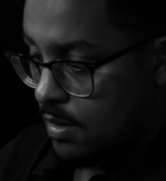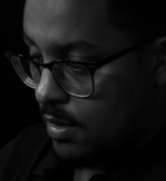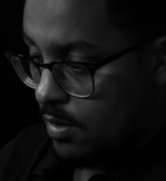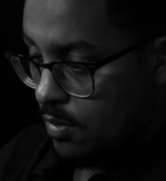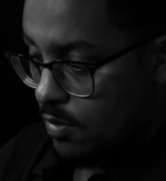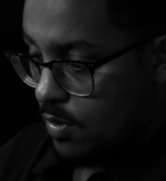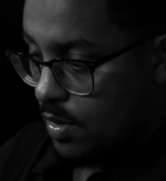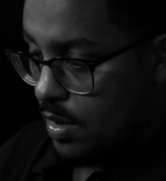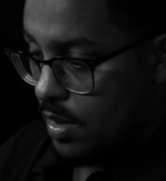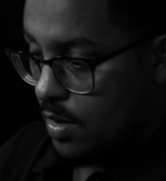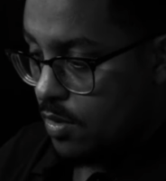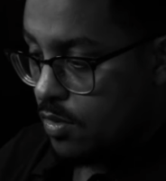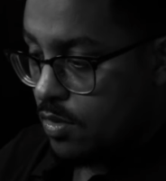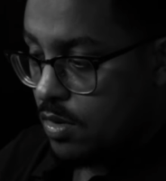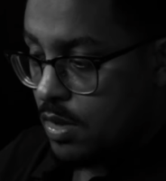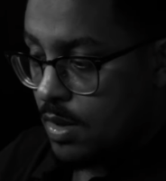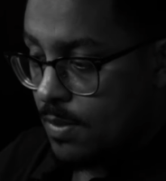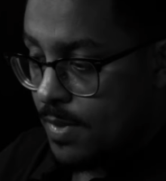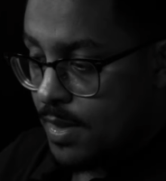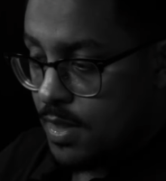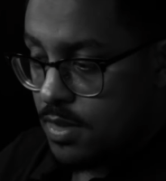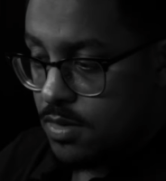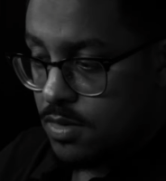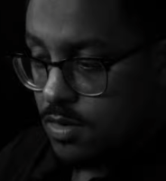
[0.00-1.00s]
really good
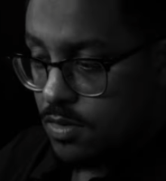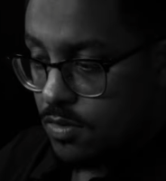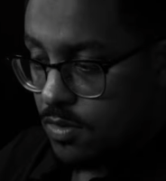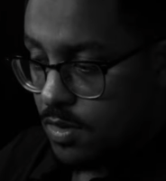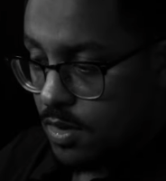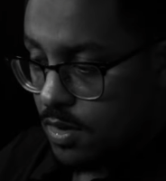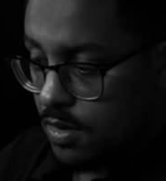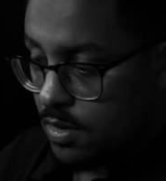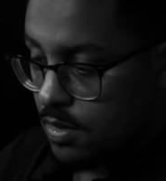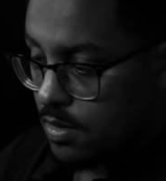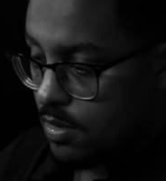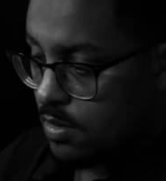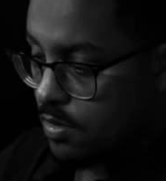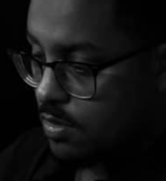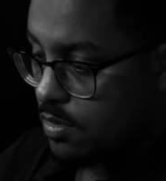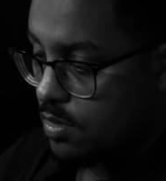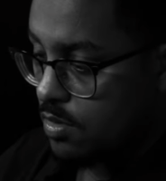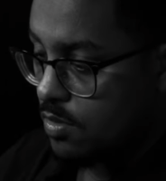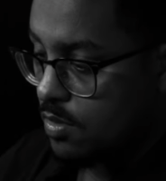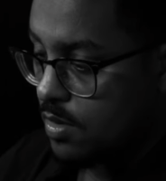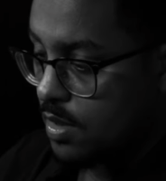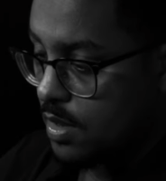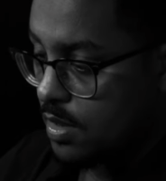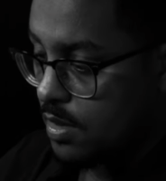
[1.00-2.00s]
demand zone here.
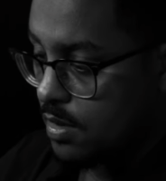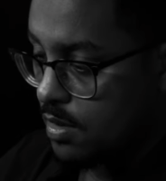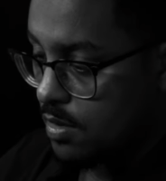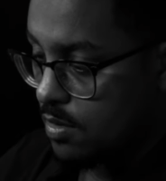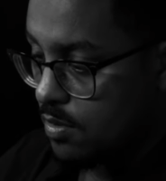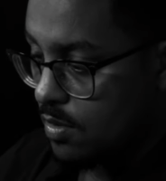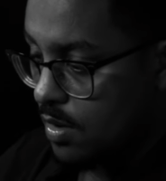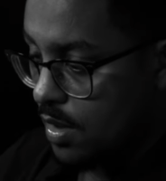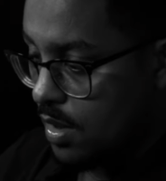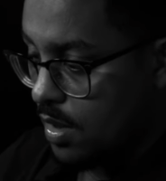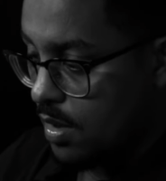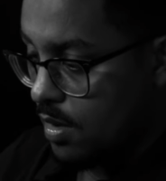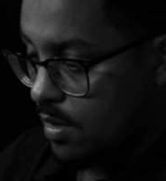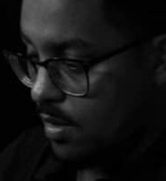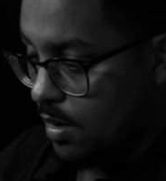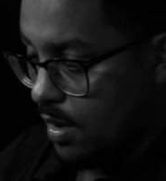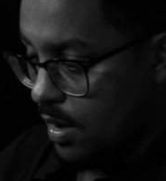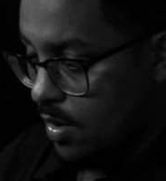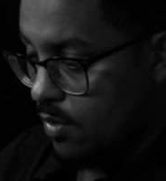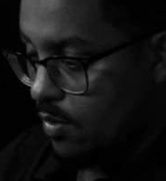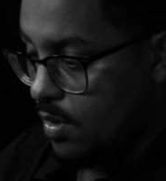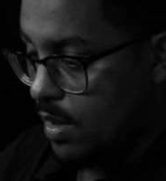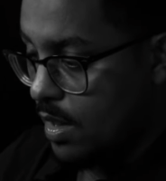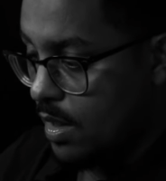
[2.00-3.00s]
So that's,
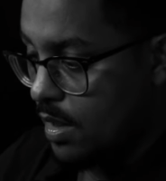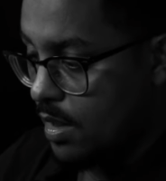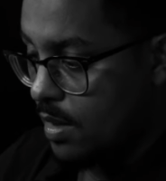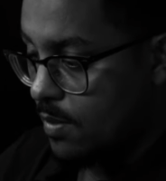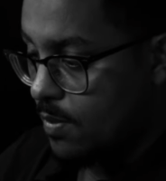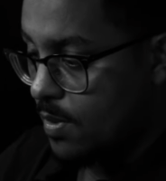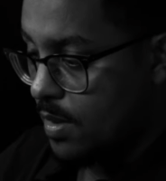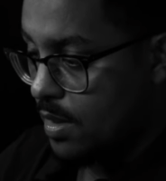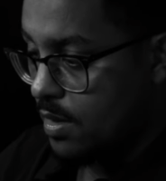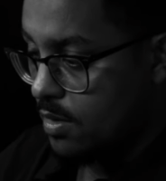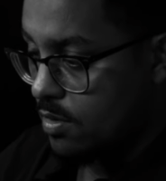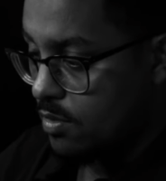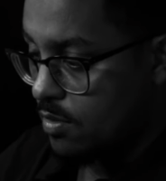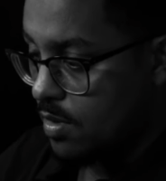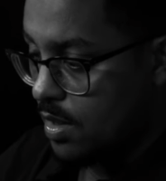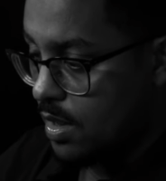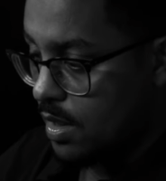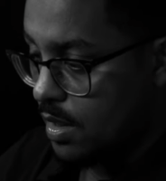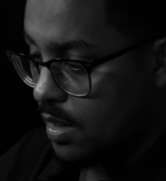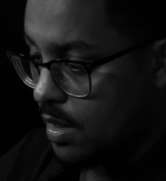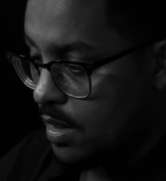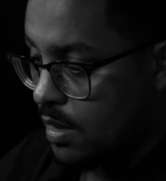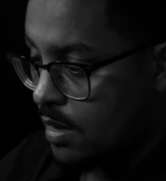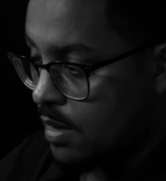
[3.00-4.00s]
a rally based
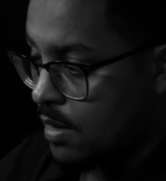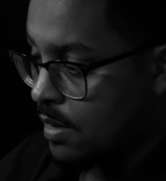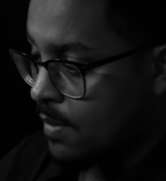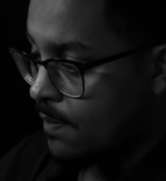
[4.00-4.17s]
rally.